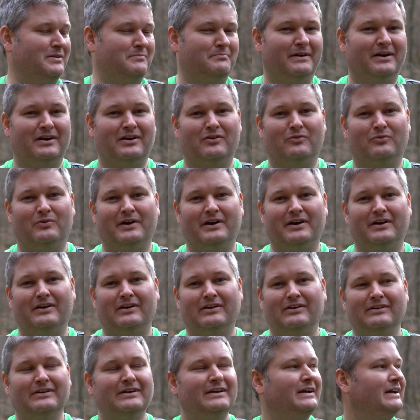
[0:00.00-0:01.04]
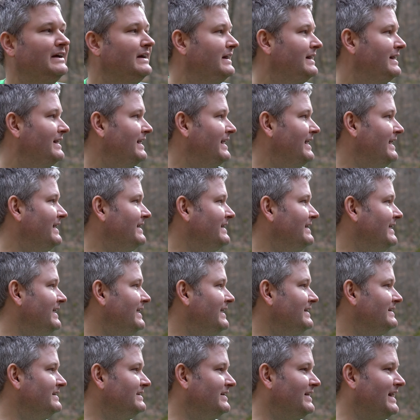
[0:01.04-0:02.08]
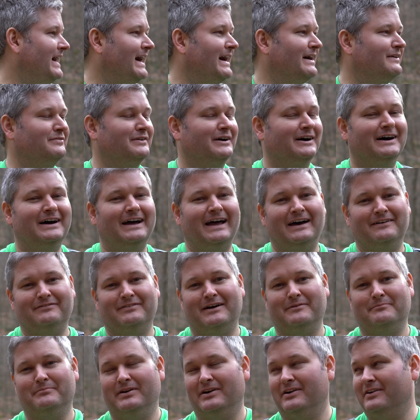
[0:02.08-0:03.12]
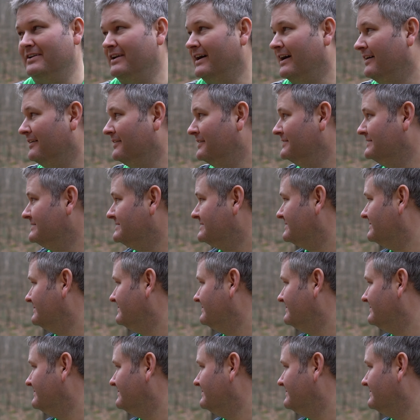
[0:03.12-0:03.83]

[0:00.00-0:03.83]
be bear aware and, uh, you know, have, uh, have that bear knowledge.